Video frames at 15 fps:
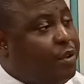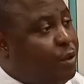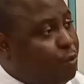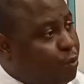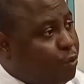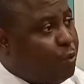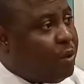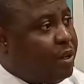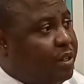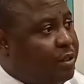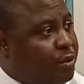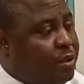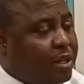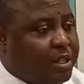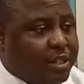good one, so
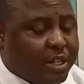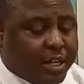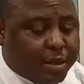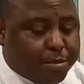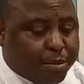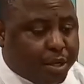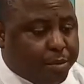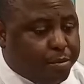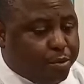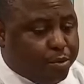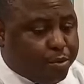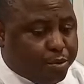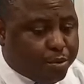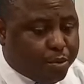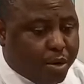that they can be able to